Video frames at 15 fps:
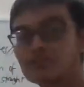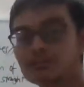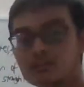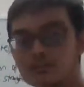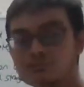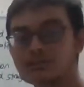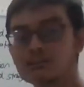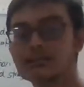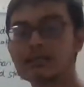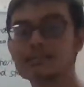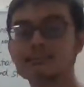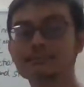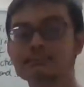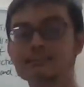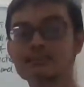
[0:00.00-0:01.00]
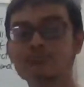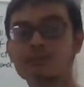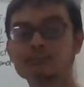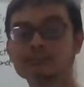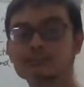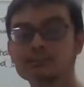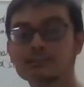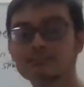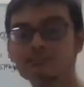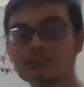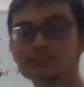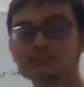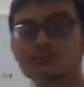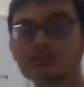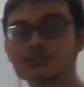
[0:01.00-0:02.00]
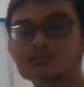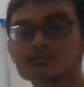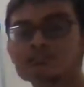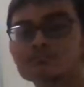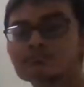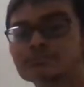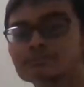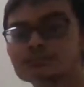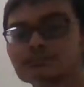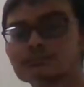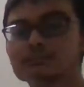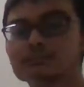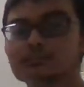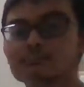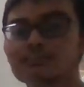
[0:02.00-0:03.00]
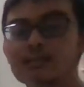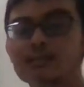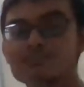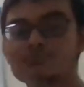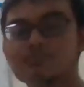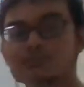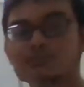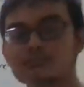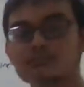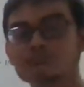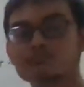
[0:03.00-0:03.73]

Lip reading: you will get the same answer eventually. So it's a valid method.